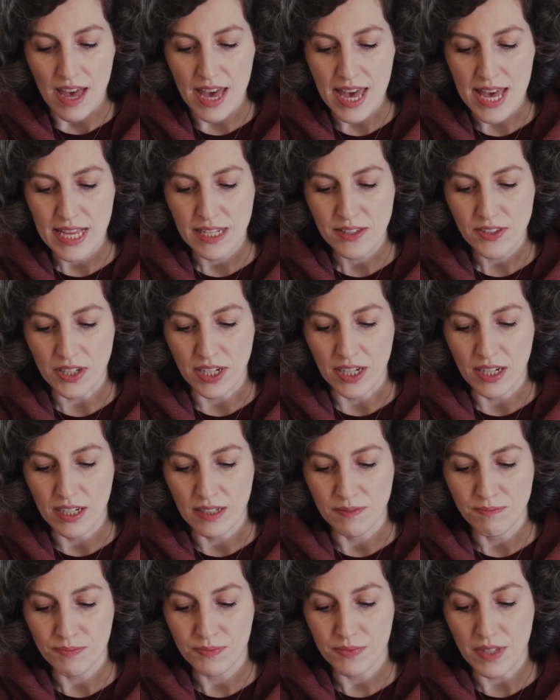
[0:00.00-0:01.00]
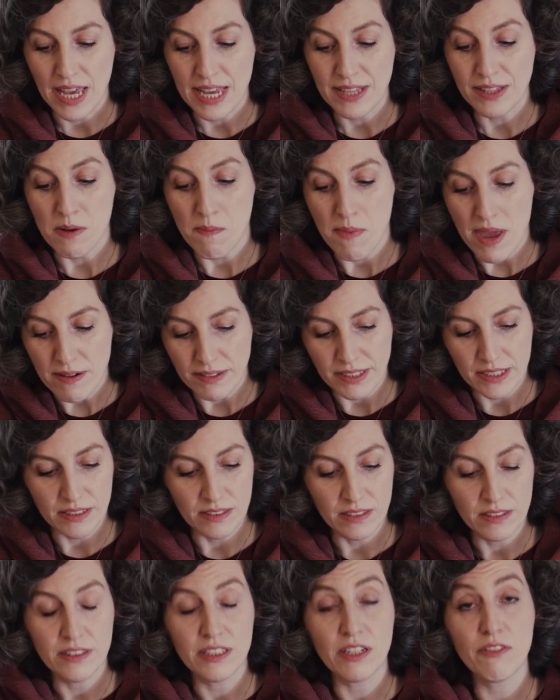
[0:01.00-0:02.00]
And an
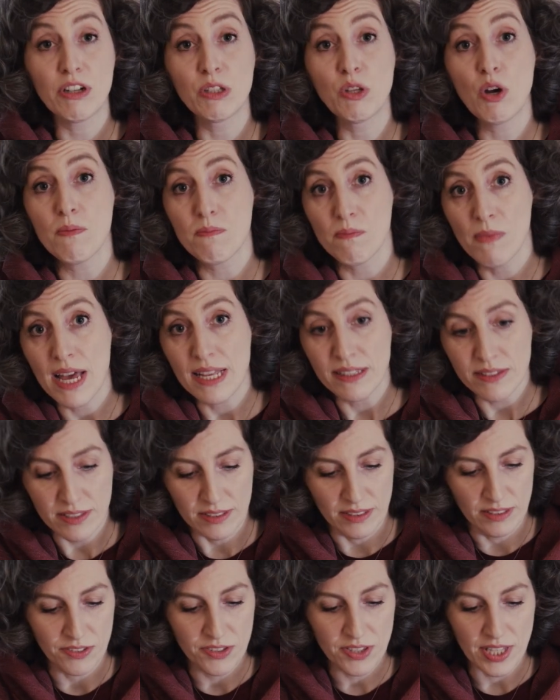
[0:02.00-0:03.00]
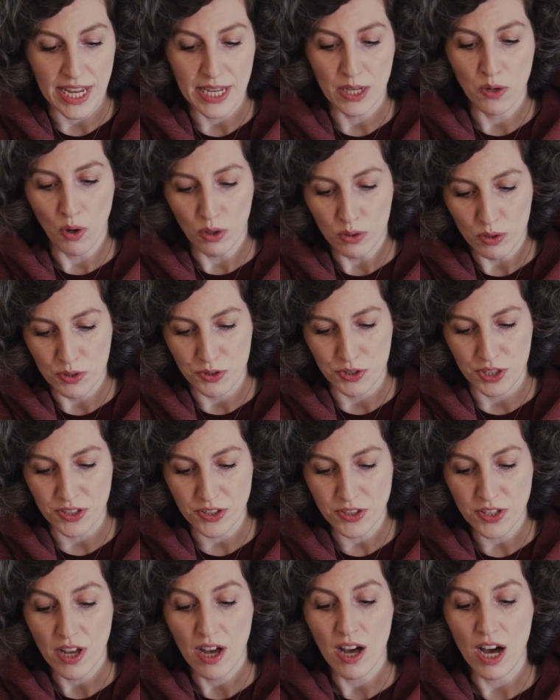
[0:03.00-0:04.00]
American developmental
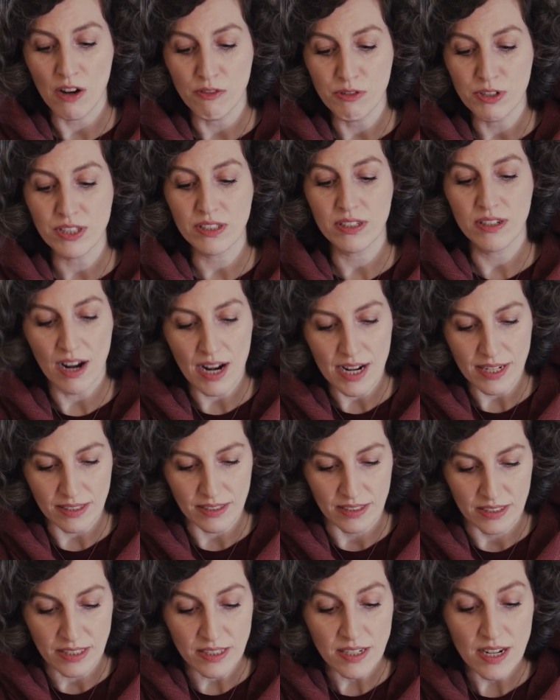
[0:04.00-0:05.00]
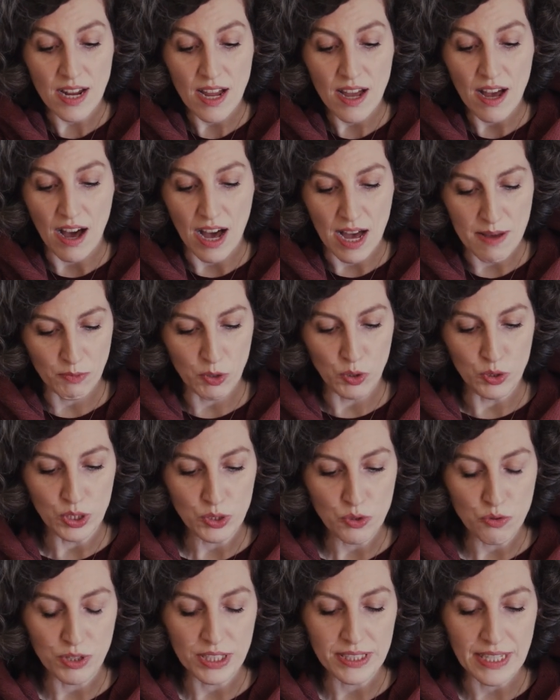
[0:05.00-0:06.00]
psychologist, Howard Gardner, I'm
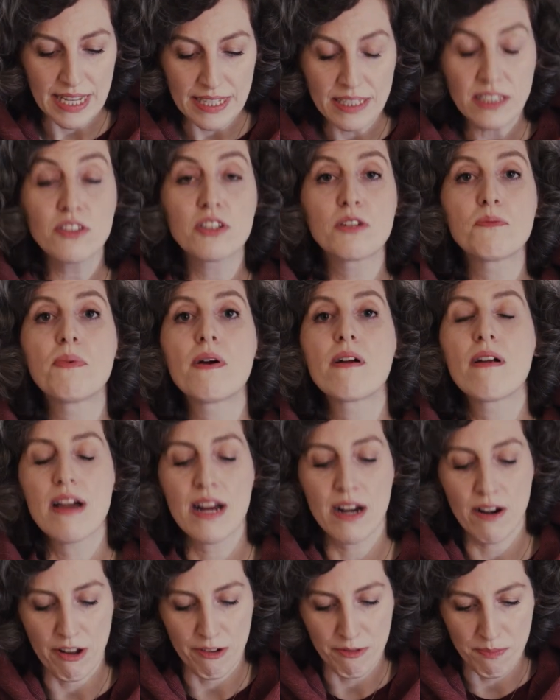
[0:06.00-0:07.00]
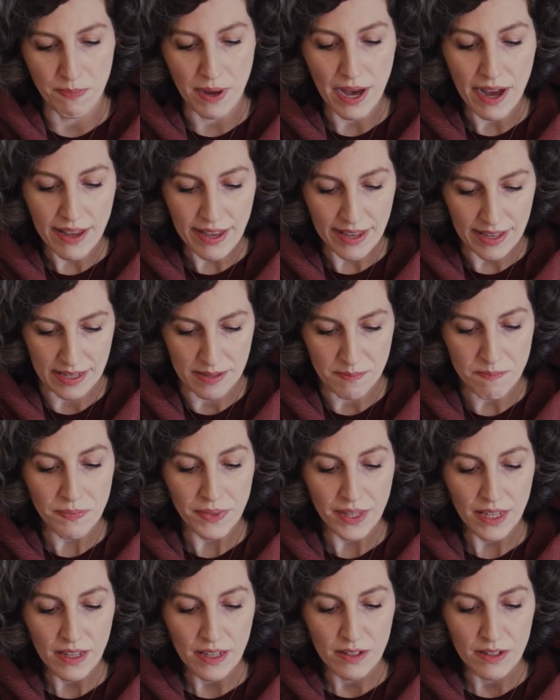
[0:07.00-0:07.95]
going to read another paragraph by him